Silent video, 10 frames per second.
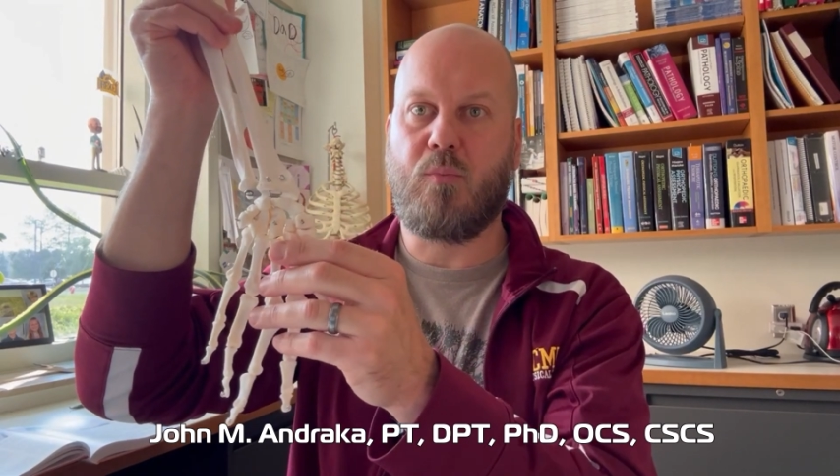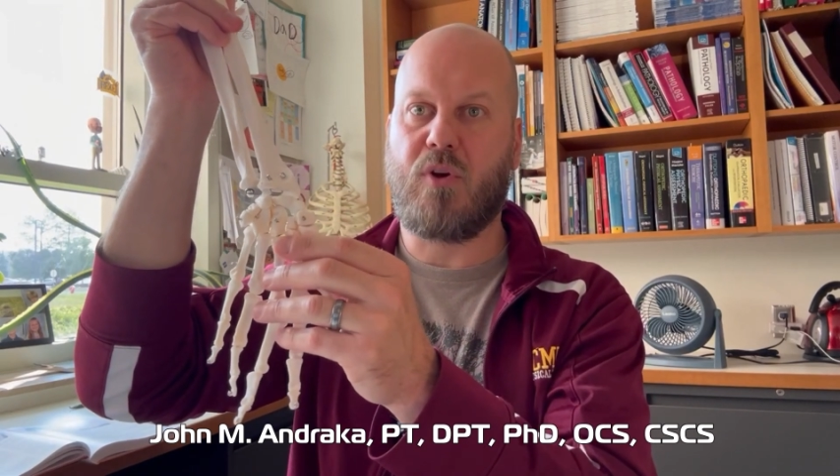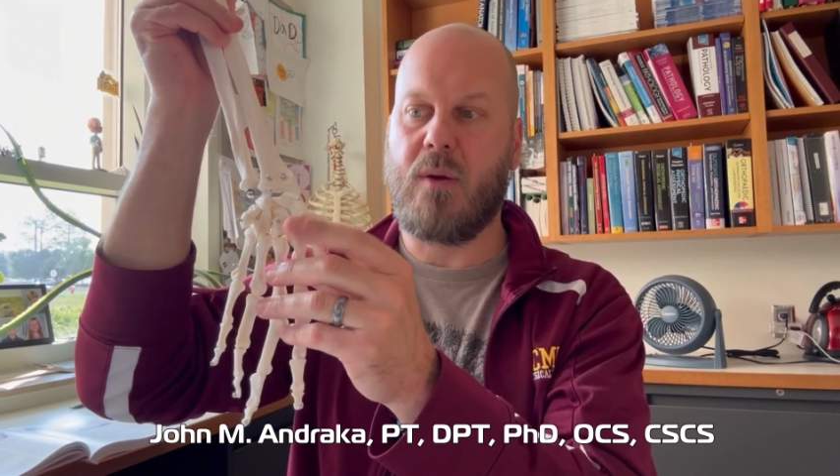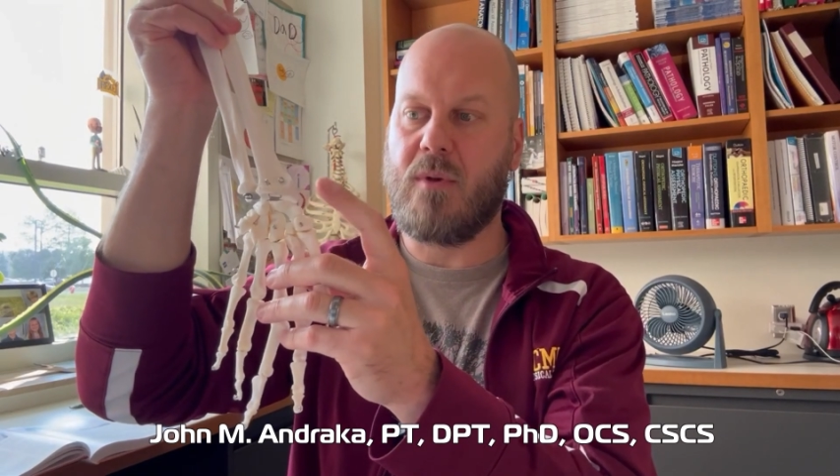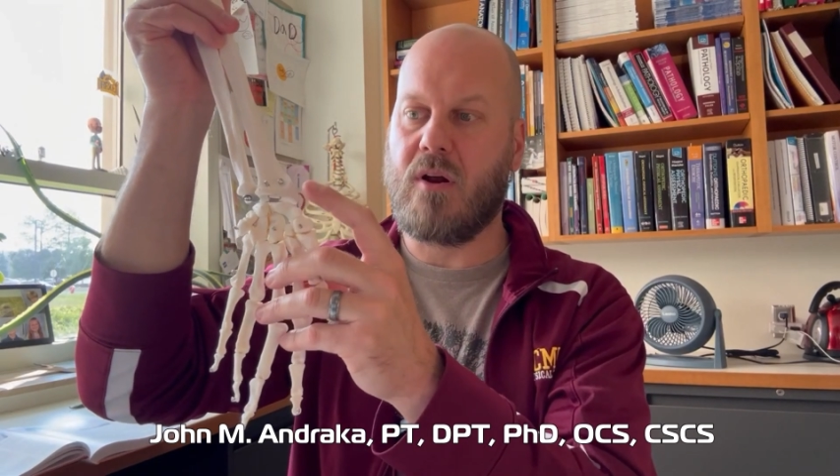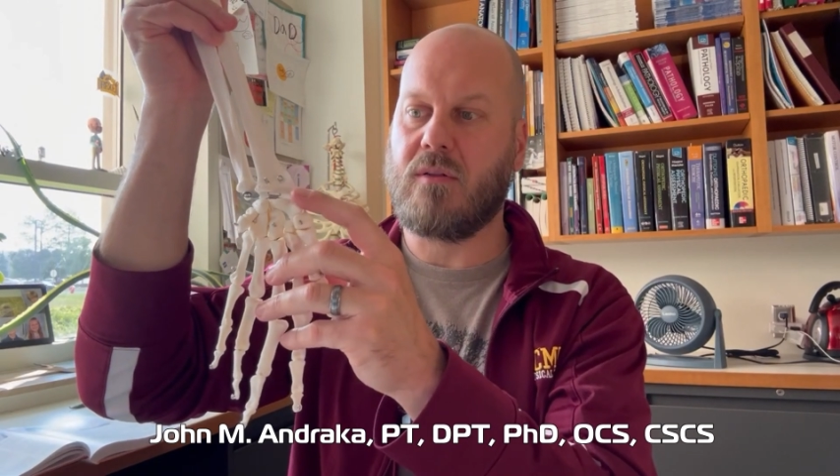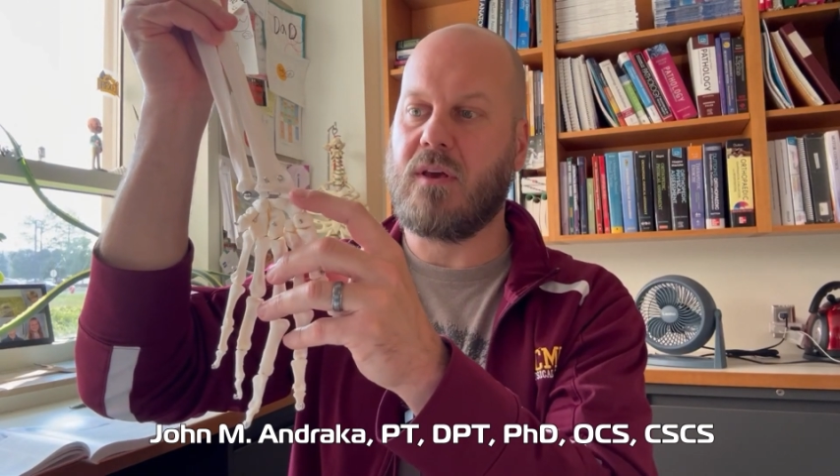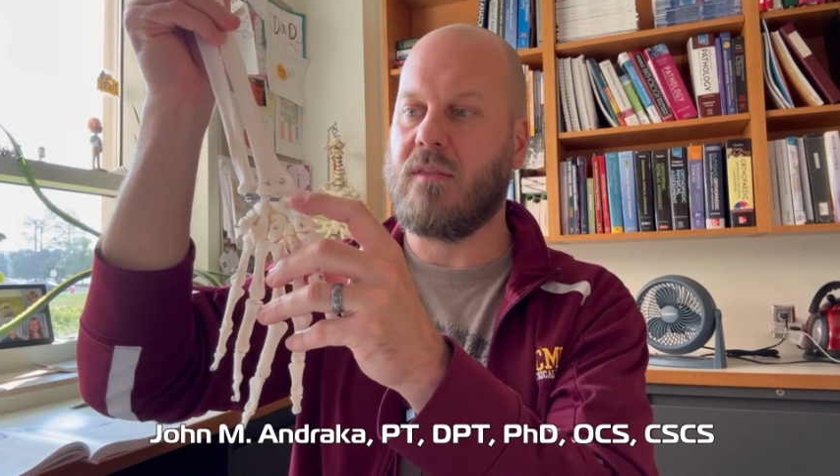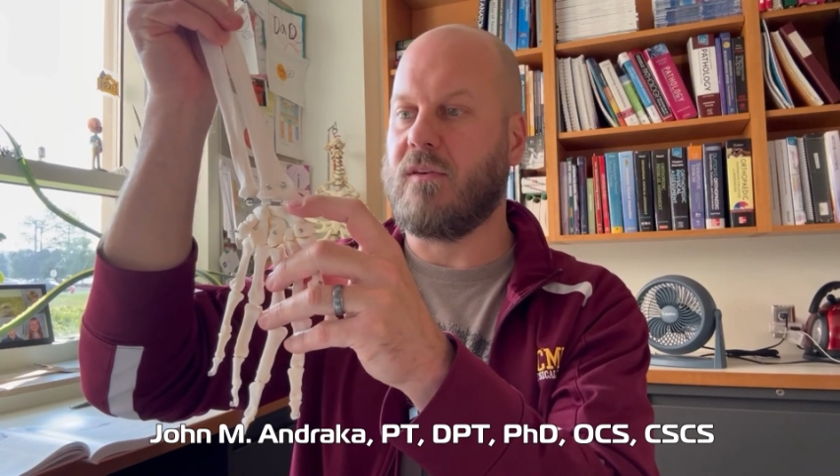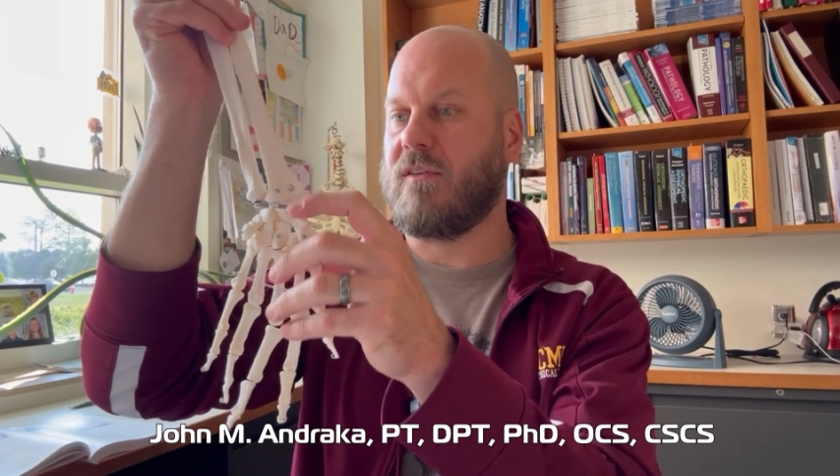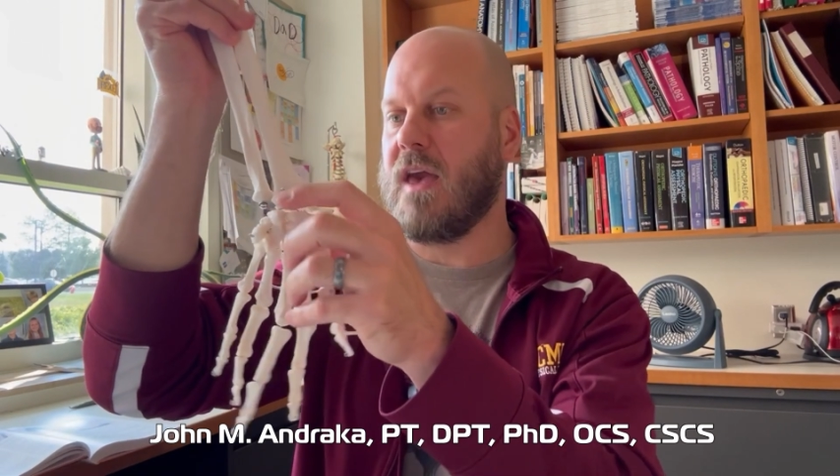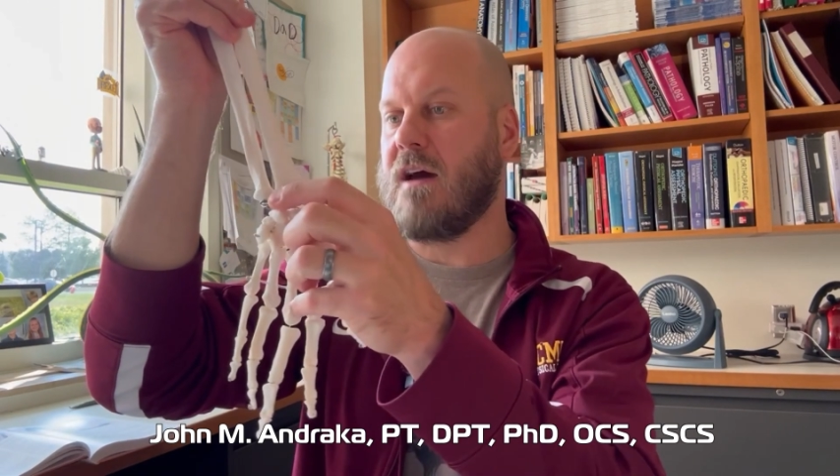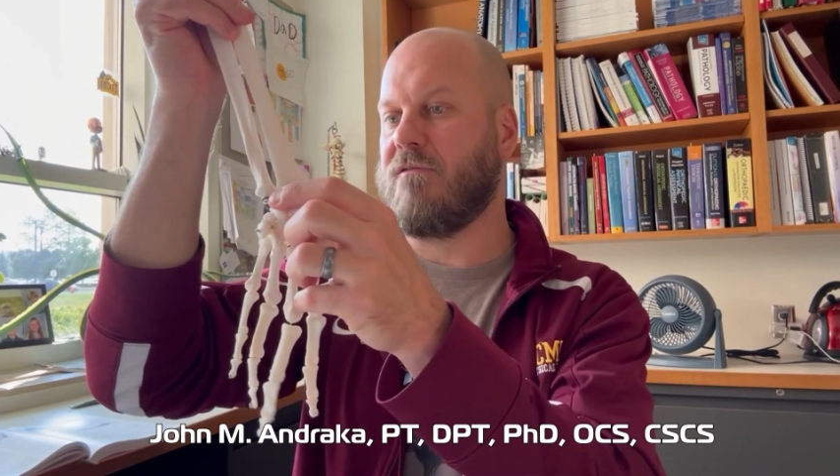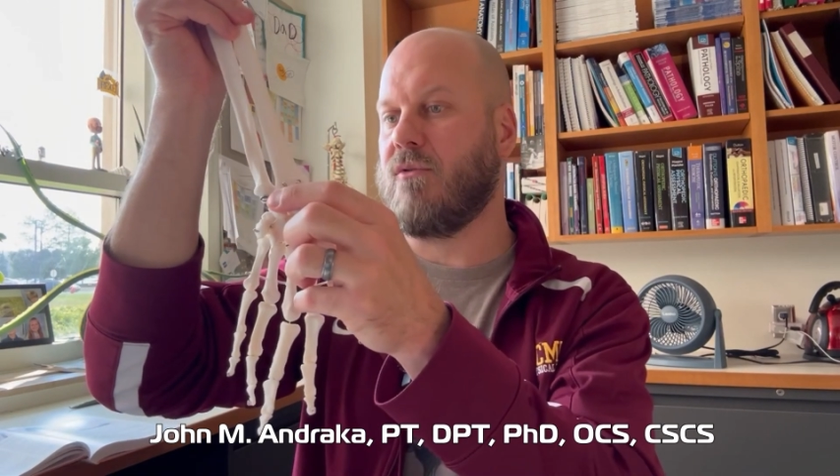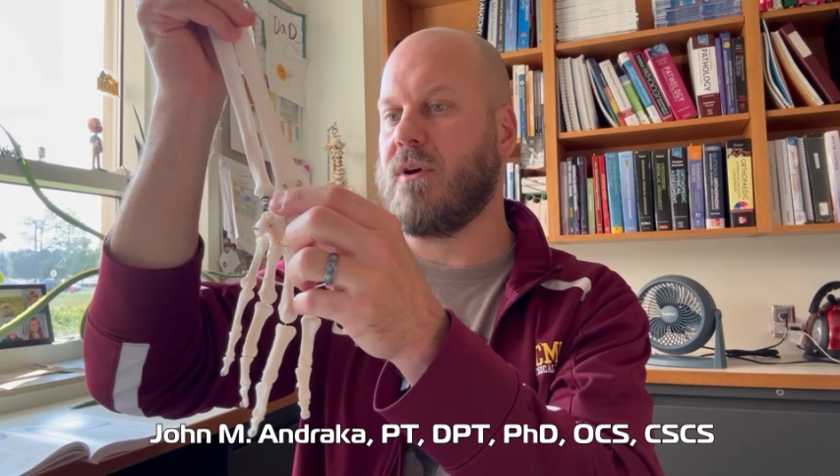primarily the
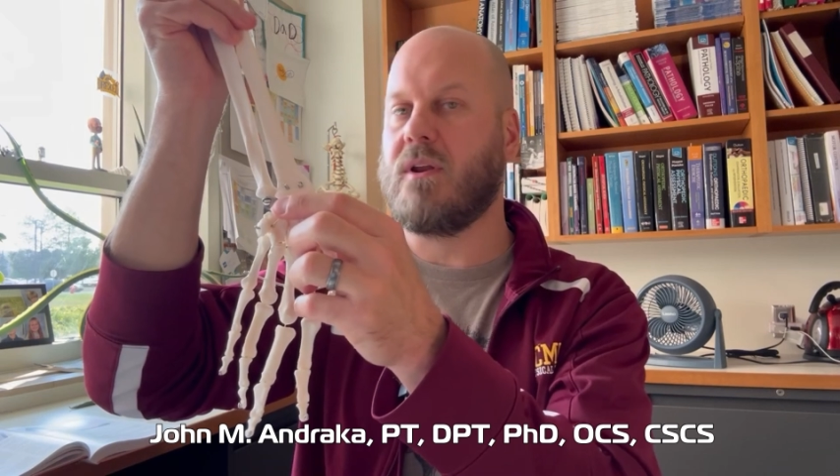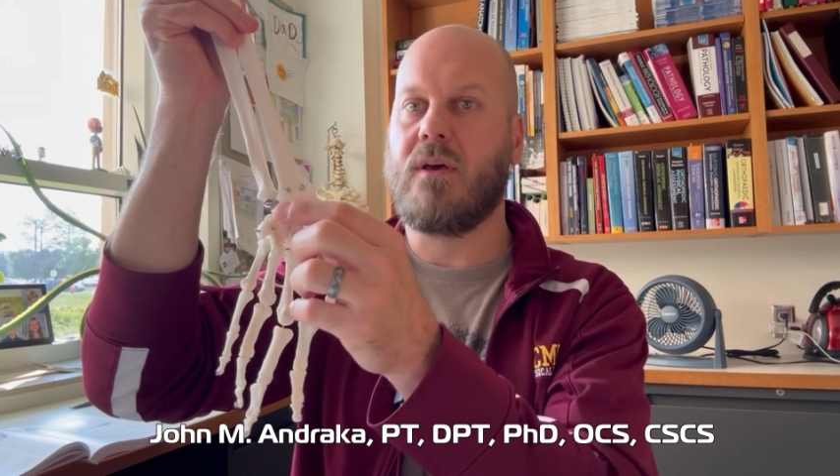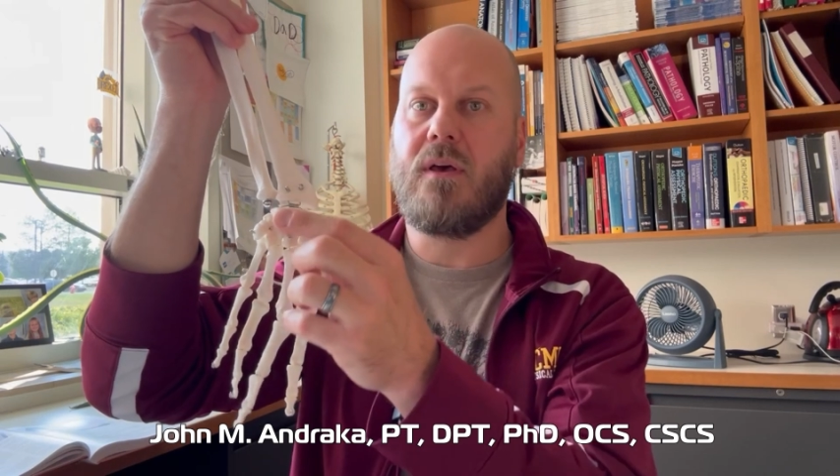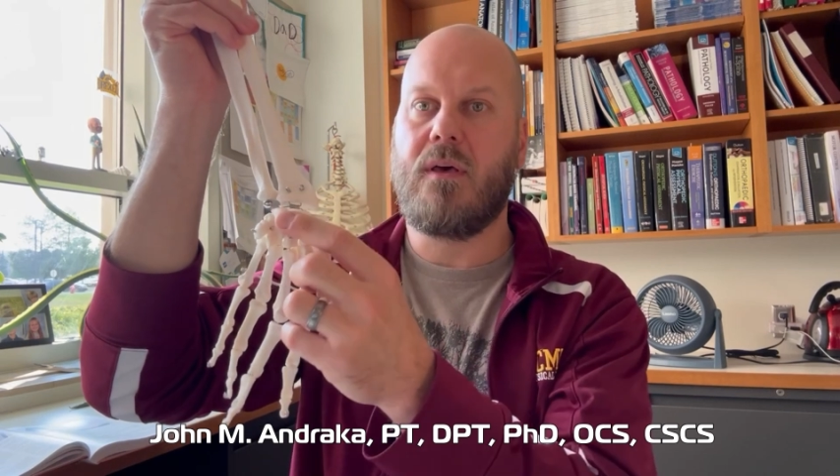scaphoid